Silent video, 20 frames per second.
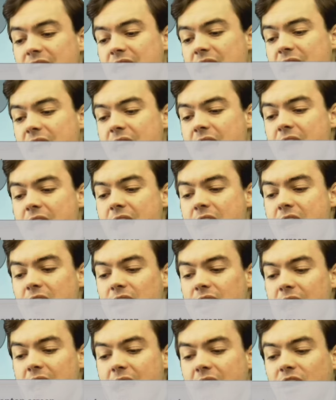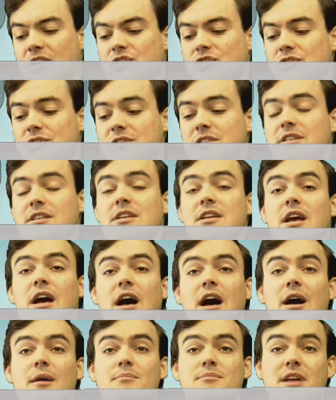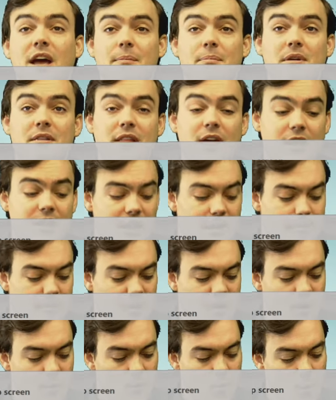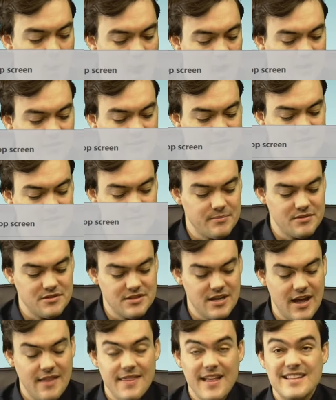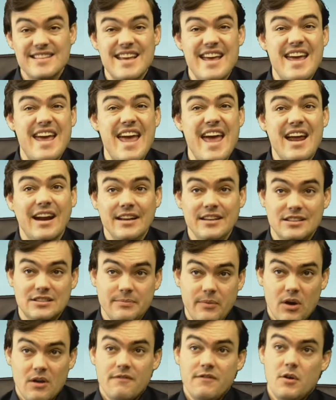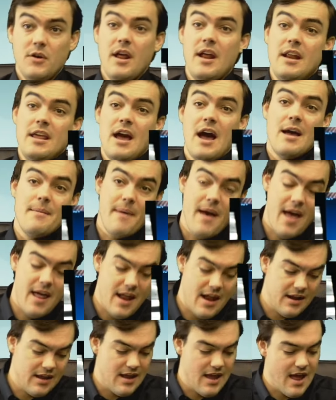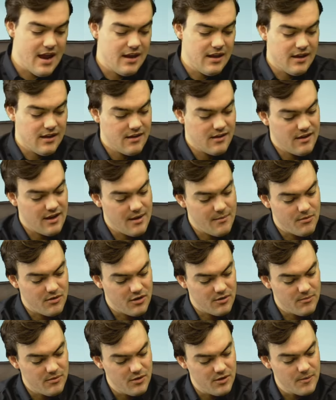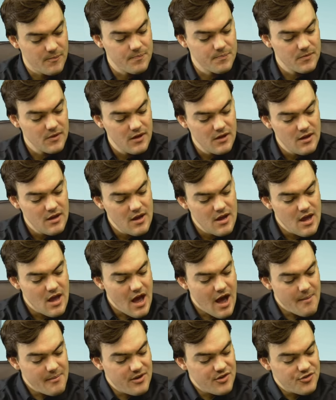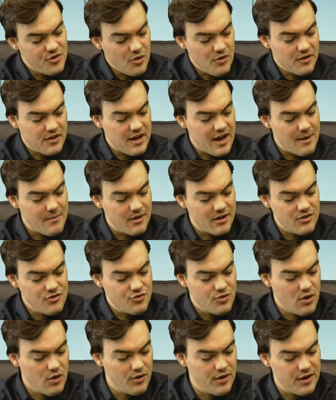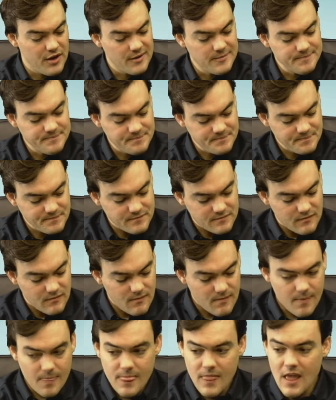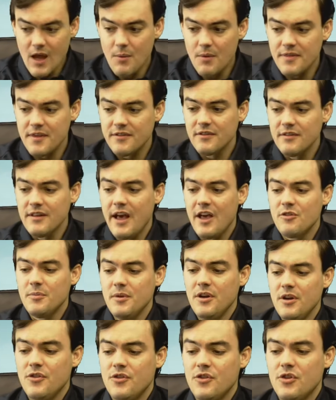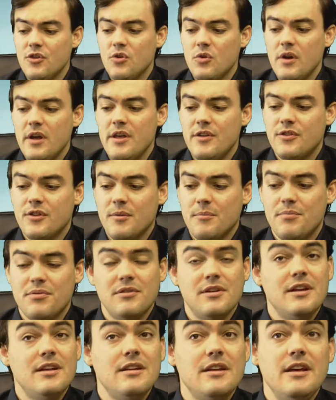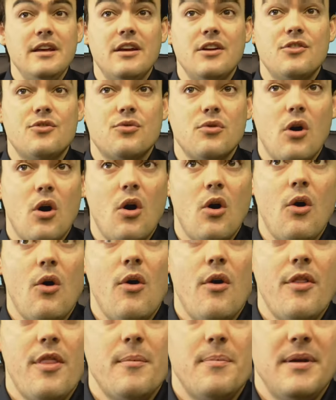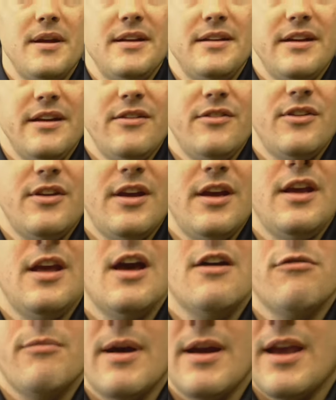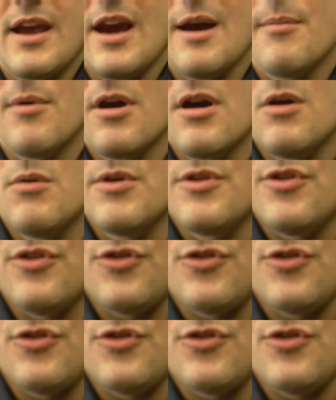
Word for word: and actually um, type in that number and wirelessly present. That's any smartphone, any iPad, any any camera computer. I'm going to show the camera control here. And what this allows me to do is completely control the PTZ of my camera, which is